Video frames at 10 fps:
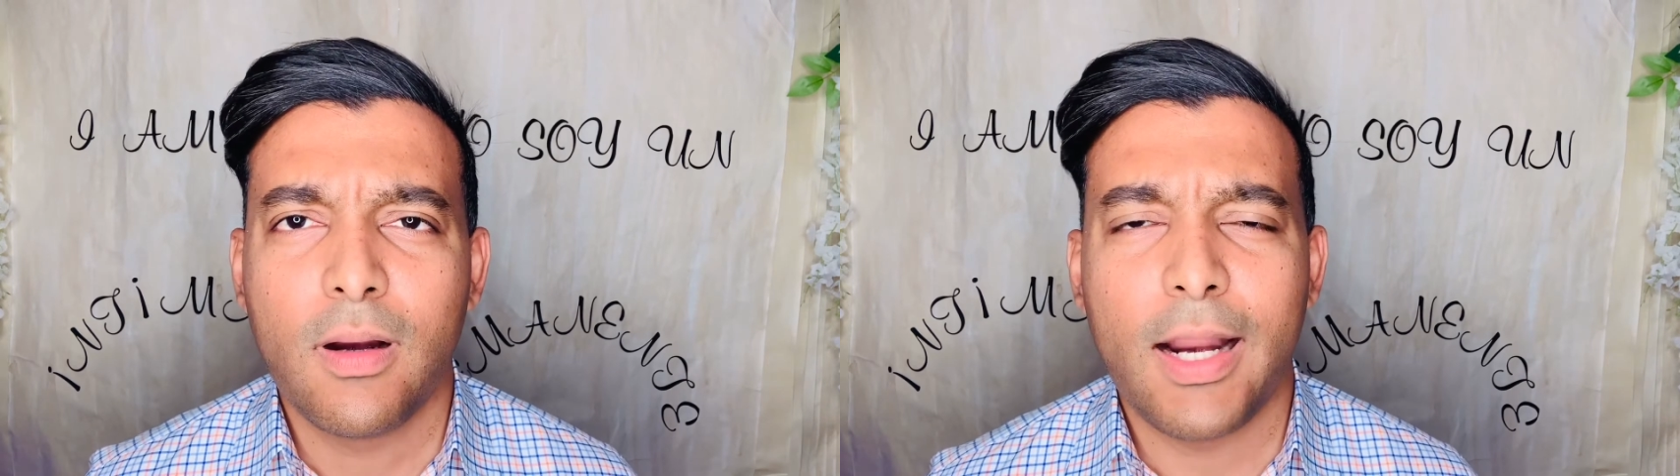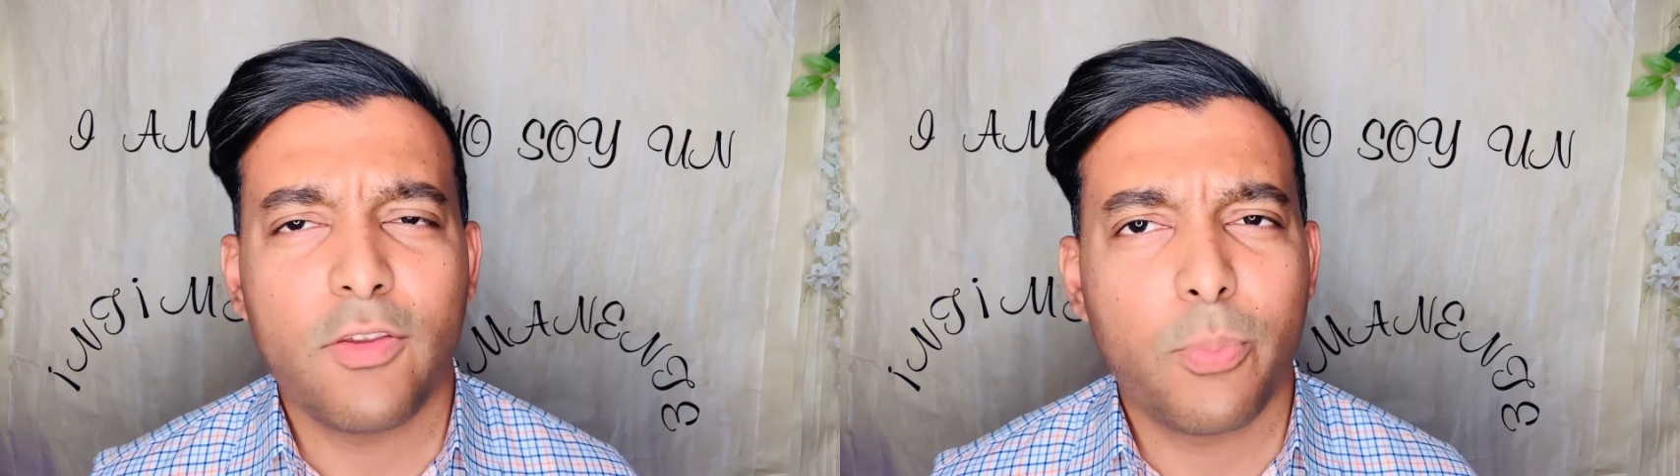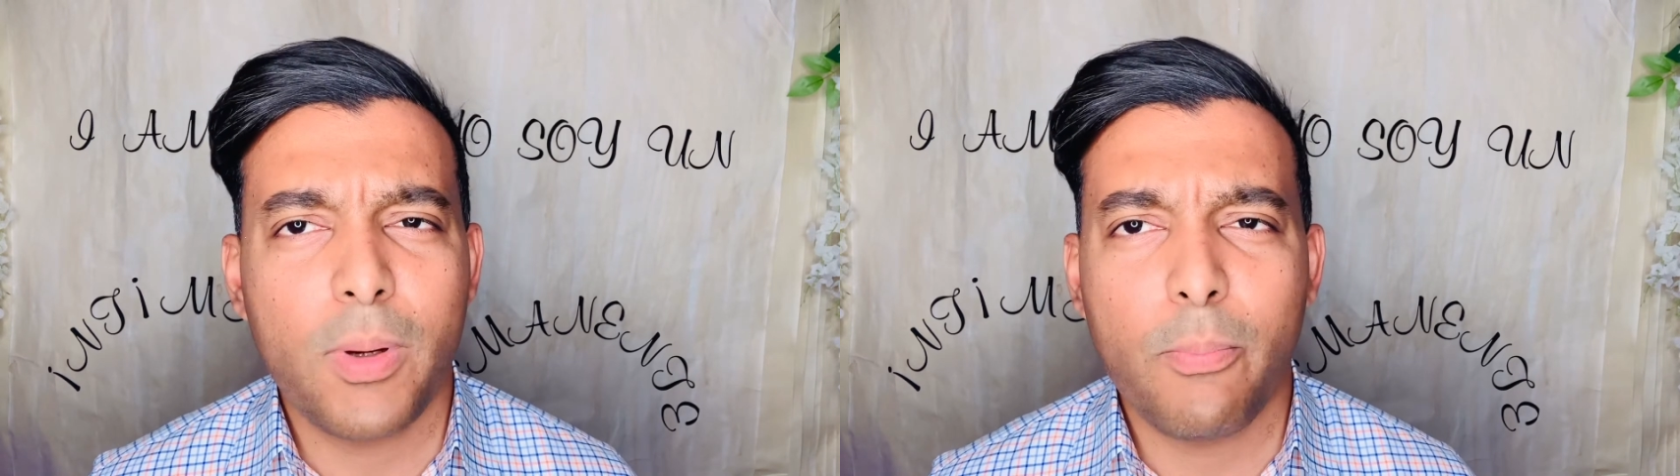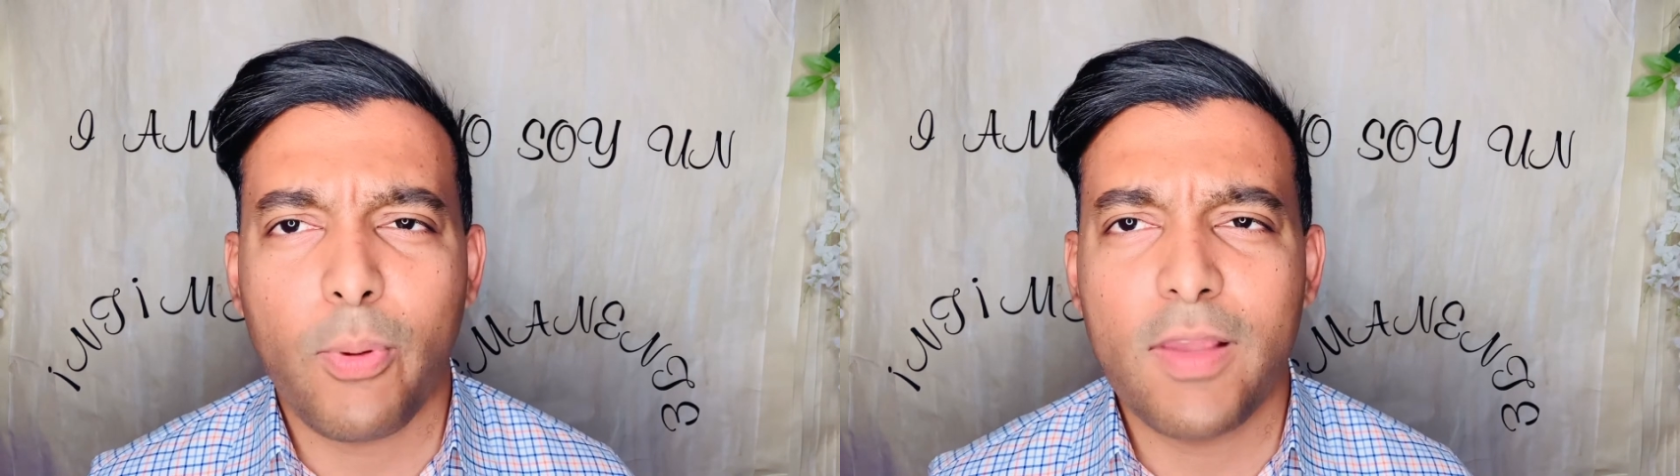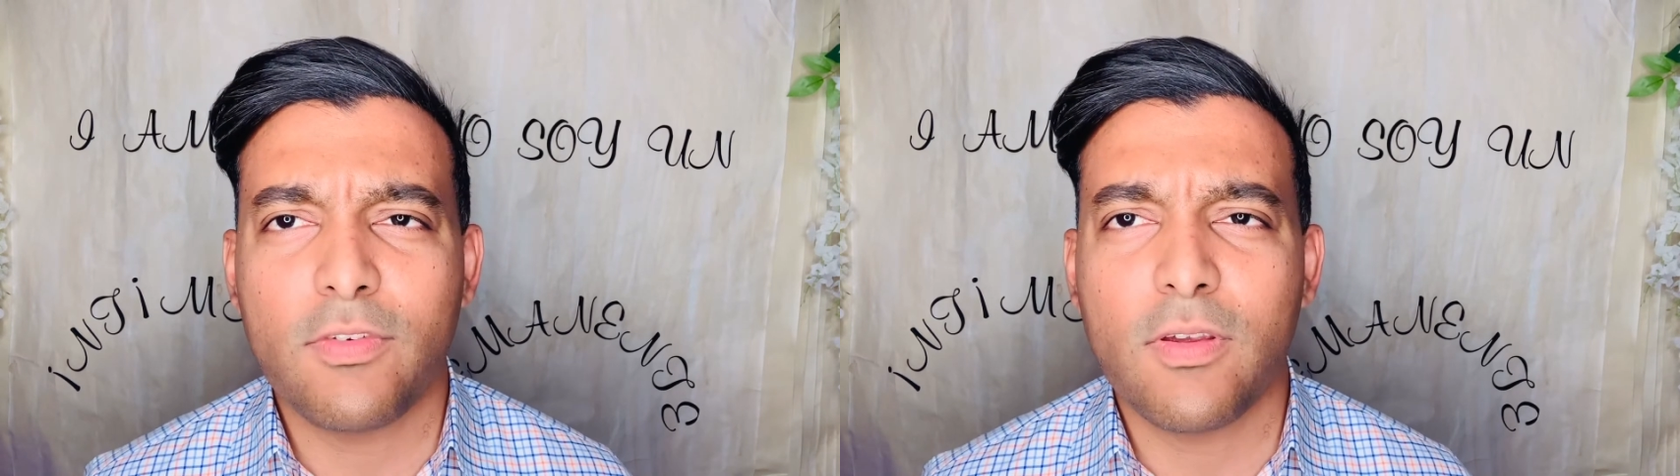Let's bring
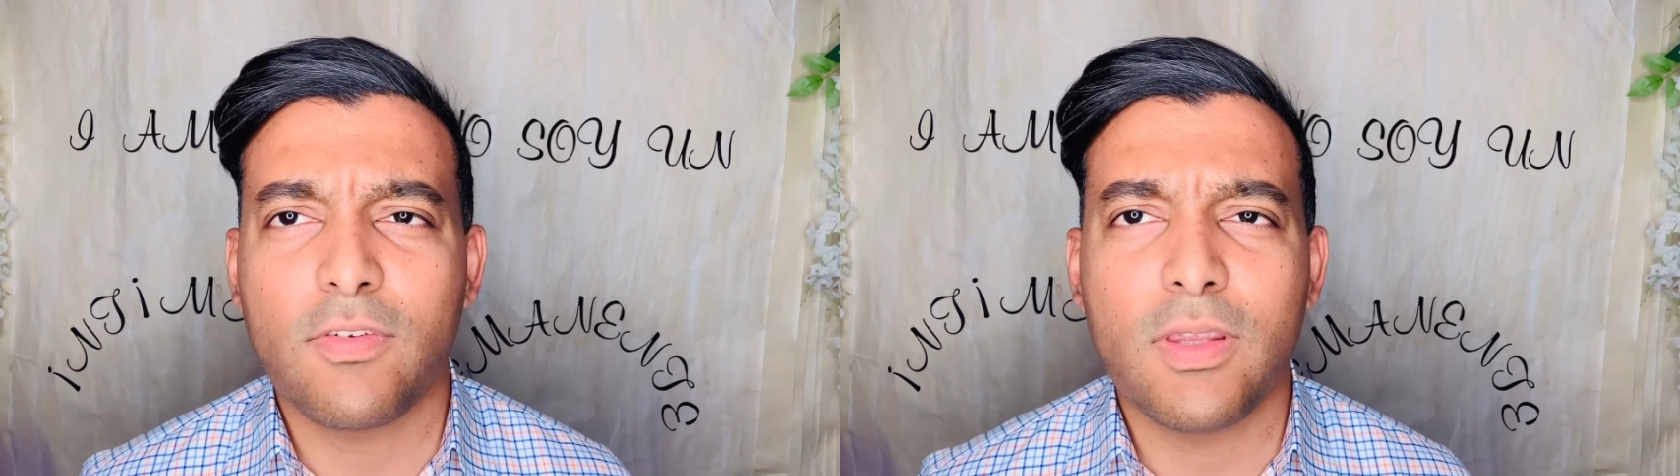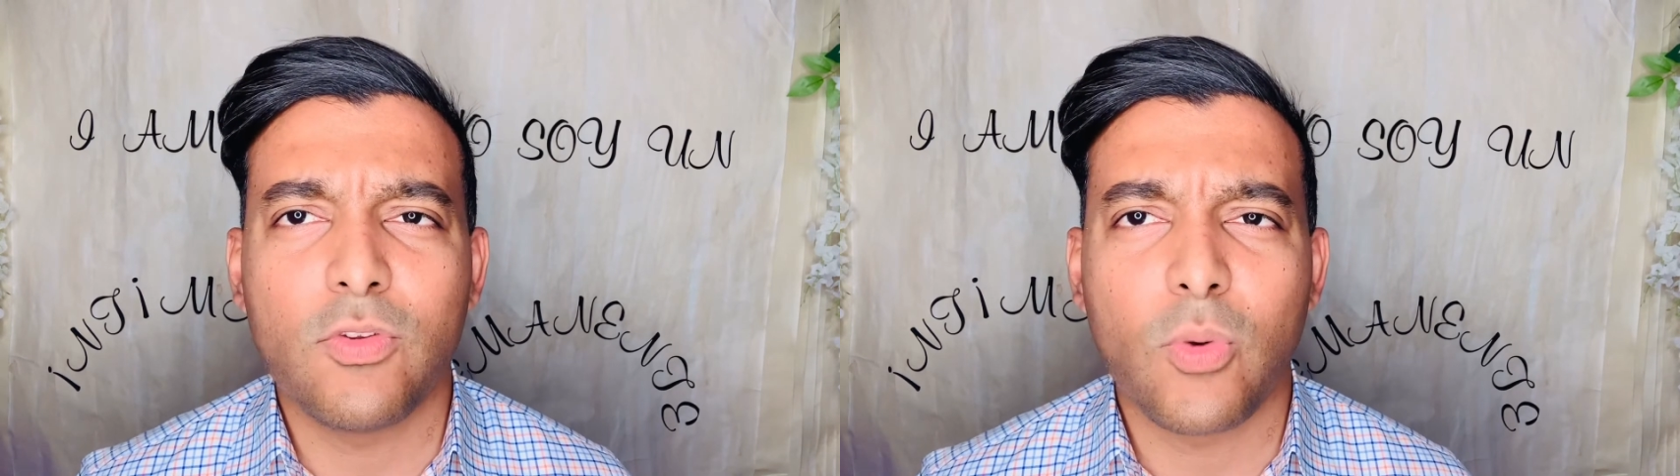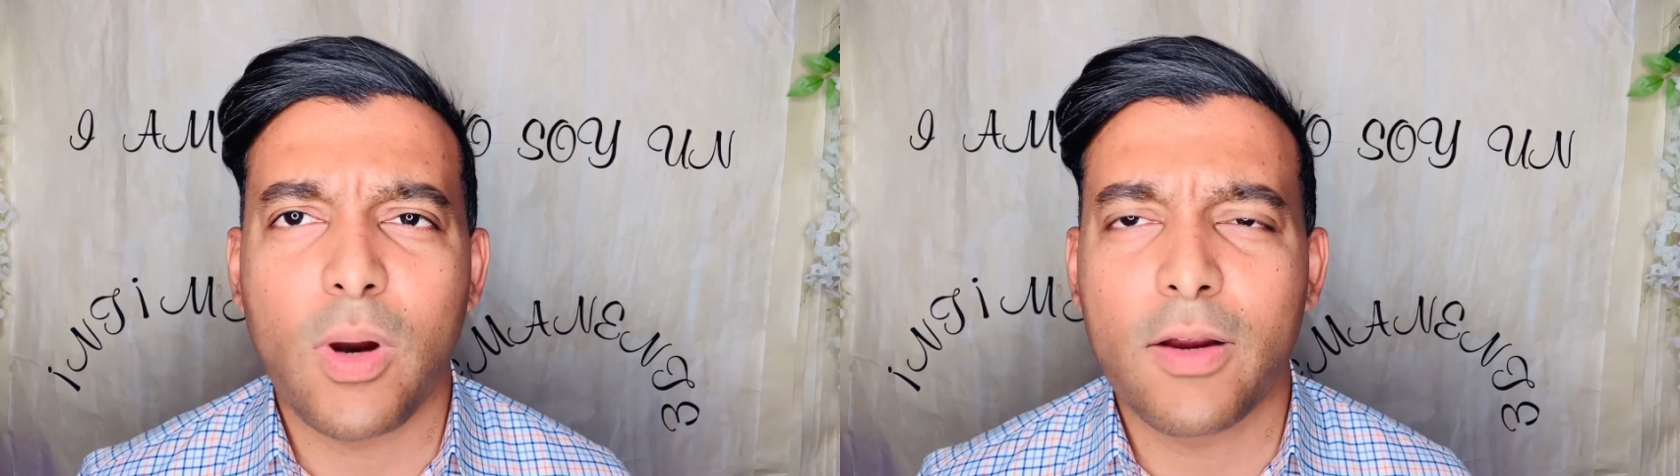praises into